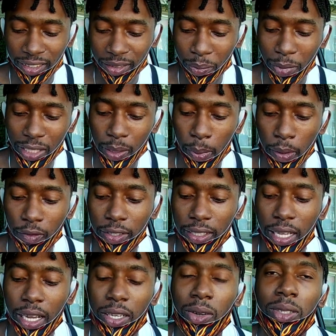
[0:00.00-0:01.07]
Man say, pop a
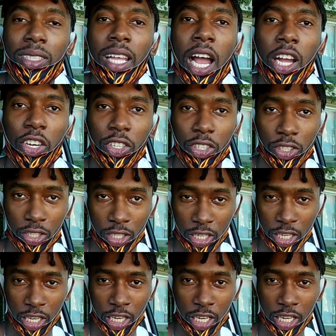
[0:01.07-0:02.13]
tag, don't tag her.
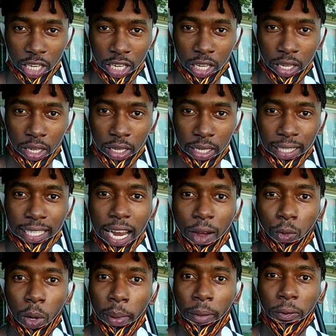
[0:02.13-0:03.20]
She have
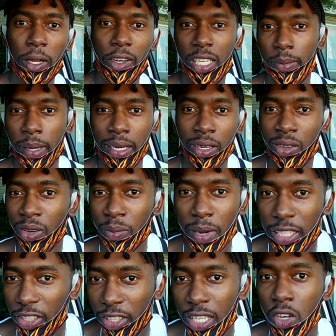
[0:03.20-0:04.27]
way more followers, but that don't
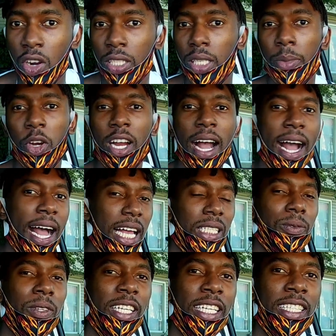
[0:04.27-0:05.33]
matter. You know, some girl
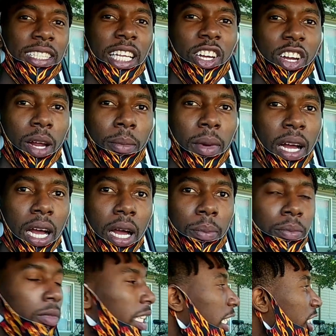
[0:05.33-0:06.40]
ask for the Instagram
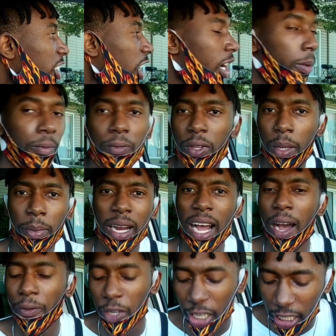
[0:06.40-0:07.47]
fame
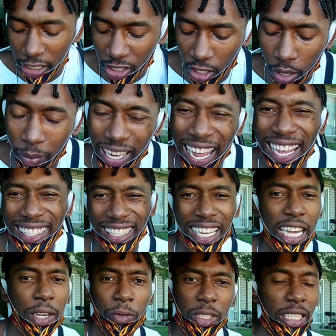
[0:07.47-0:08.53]
and for the Instagram likes and
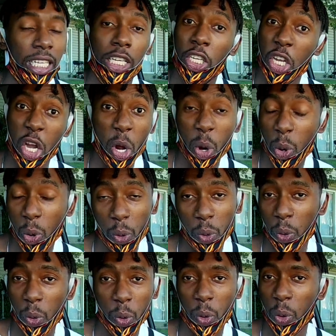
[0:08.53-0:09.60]
everything.
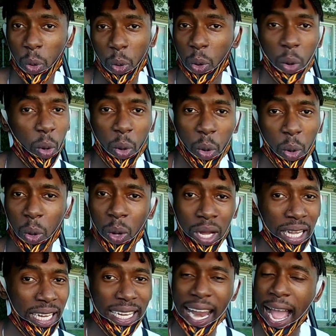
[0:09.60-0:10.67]
No,
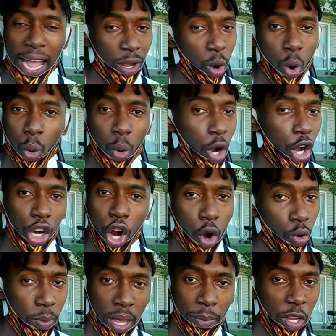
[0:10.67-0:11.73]
not gonna work
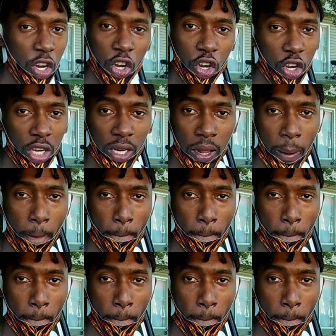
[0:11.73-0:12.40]
out, baby girl.